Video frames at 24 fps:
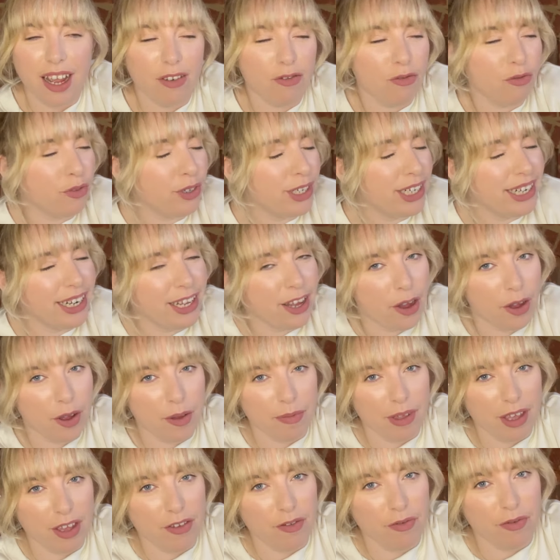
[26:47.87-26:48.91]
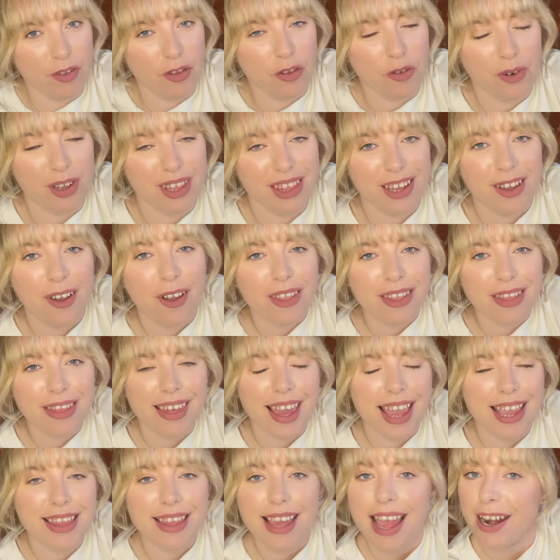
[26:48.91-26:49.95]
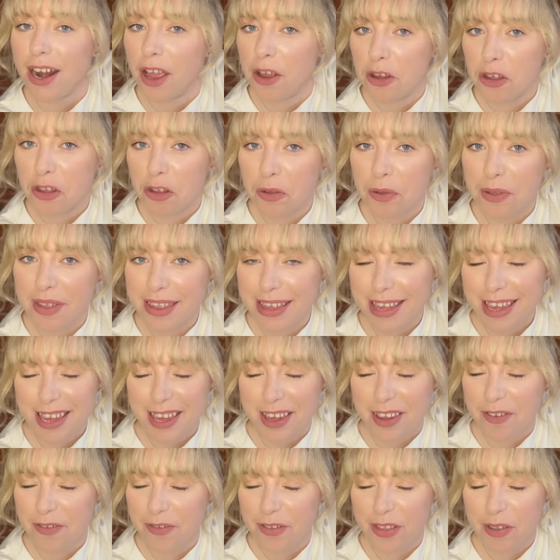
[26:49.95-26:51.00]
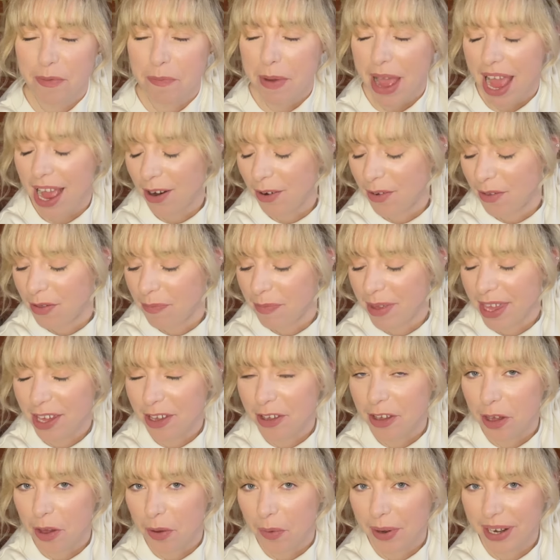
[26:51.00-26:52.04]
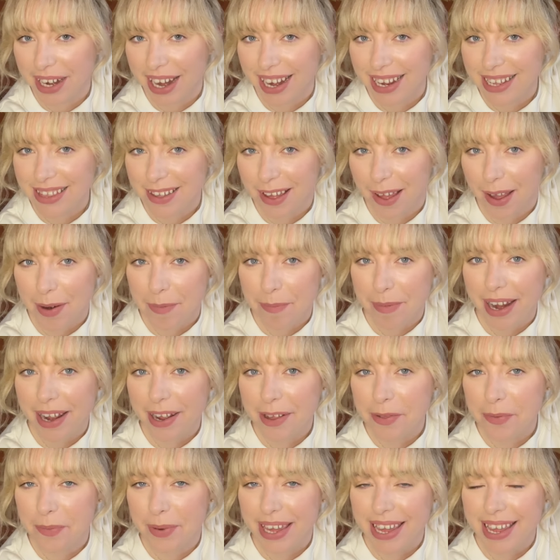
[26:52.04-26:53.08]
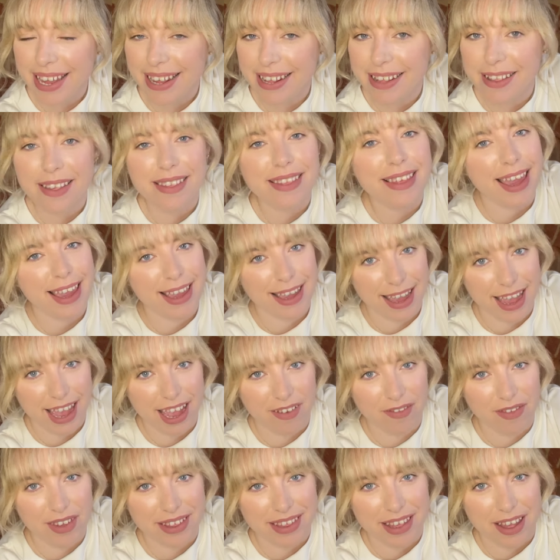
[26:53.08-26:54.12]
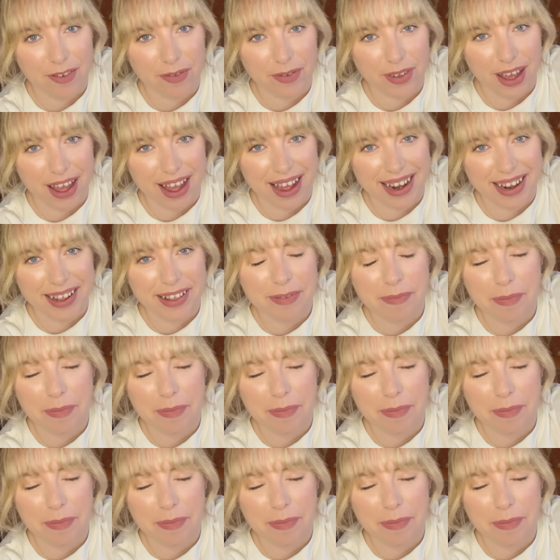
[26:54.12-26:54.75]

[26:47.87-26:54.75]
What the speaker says: I really hope that you've enjoyed the content, and I shall see you for the pack with me in Q&A time next week. So take care of yourself, guys.